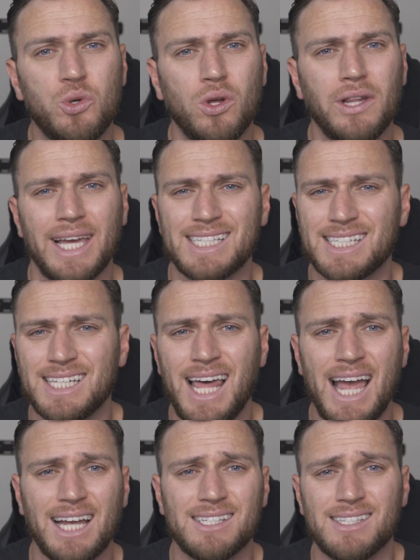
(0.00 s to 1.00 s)
tool like
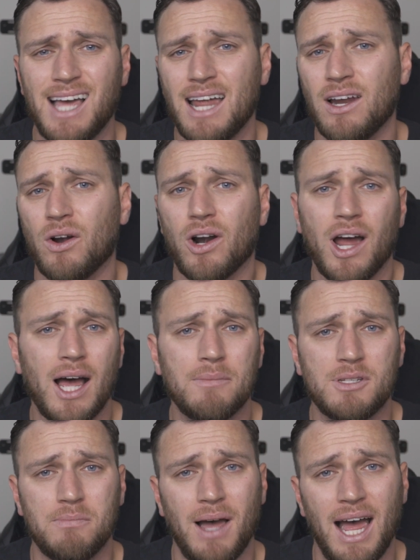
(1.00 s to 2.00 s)
Slack, Asana, or
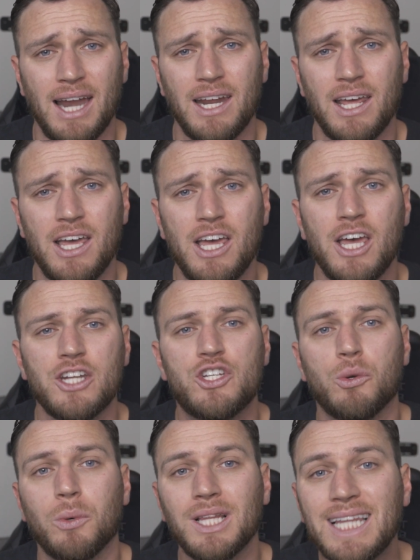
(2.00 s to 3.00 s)
HubSpot
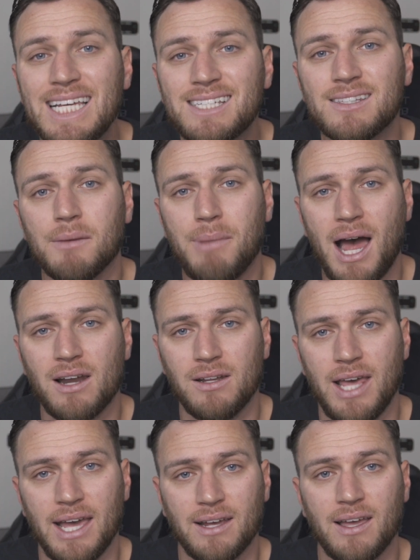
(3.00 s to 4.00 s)
to release the
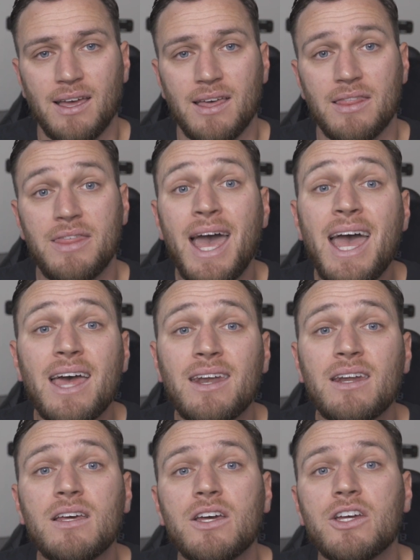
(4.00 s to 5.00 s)
bottleneck.
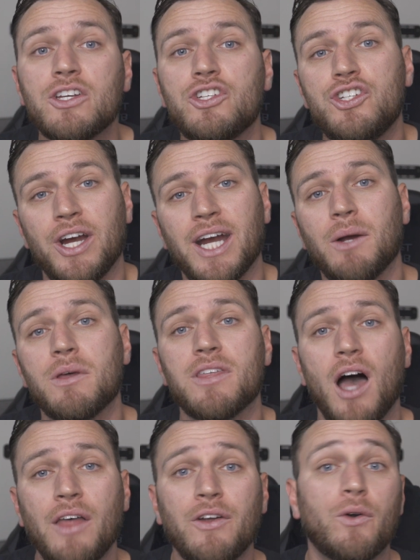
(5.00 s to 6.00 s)
Then sharing with
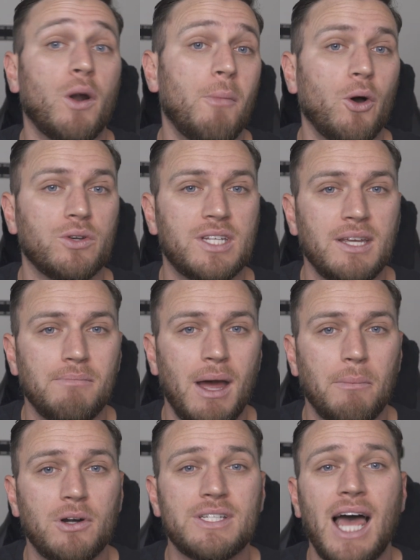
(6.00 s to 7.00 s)
other remote team
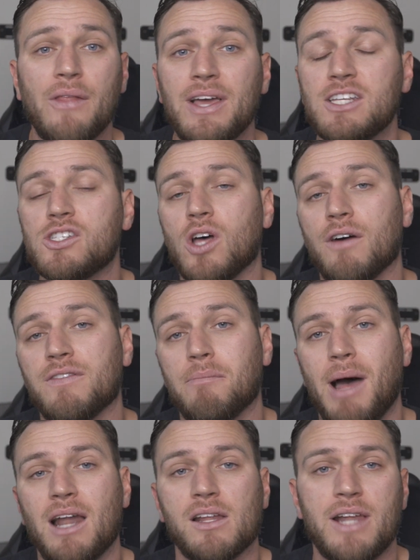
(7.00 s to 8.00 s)
members how they solve the
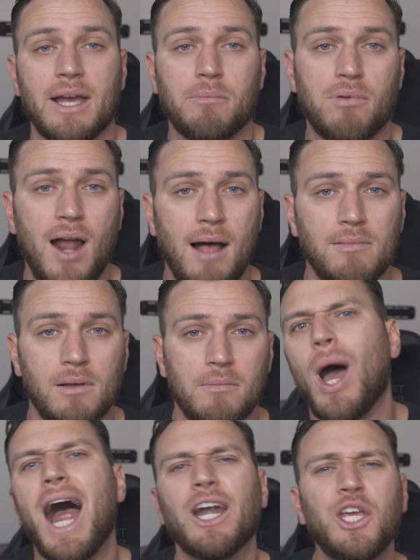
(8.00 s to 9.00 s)
bottleneck problem.
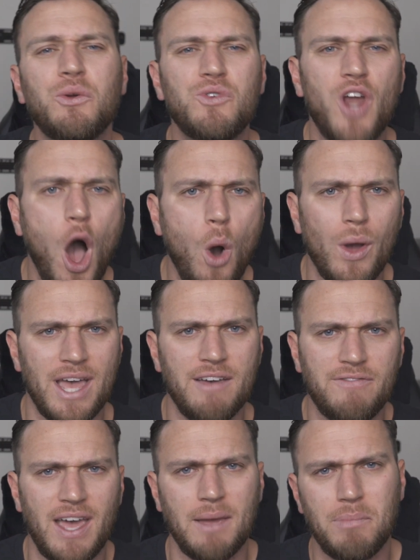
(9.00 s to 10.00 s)
So how do you know
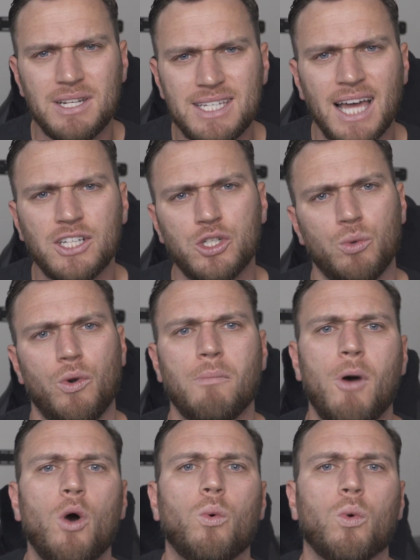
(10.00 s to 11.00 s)
if a potential
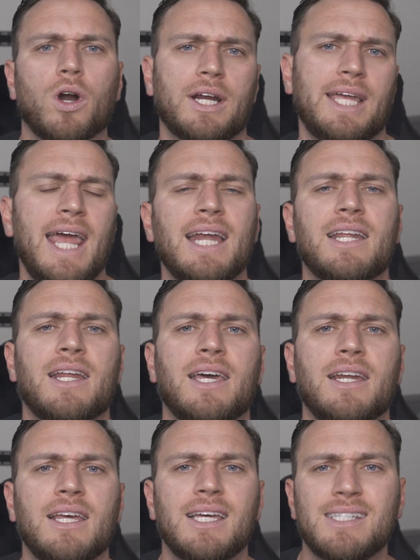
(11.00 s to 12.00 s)
remote work
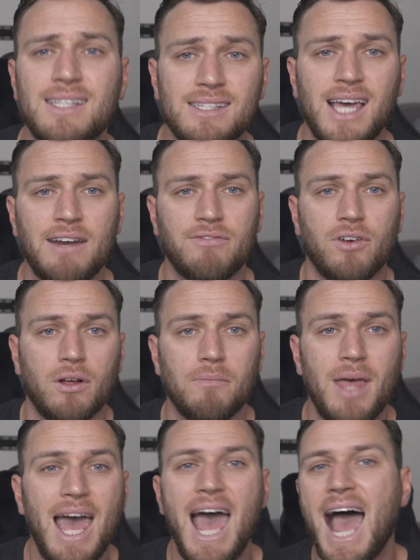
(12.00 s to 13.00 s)
candidate is insightful?
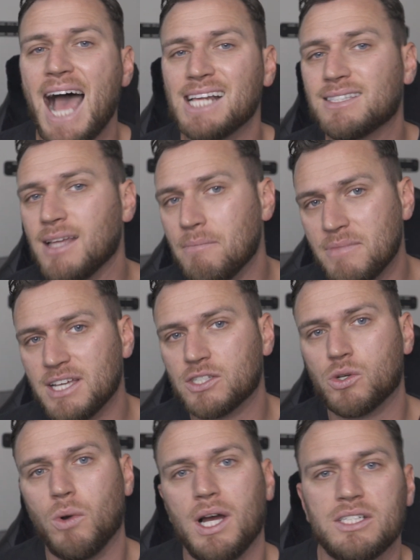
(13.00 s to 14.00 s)
Ask them this
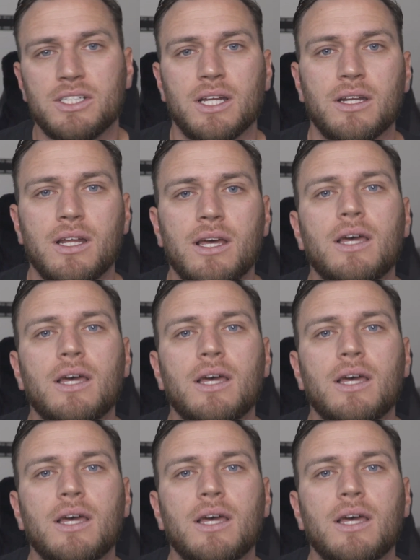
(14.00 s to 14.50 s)
question.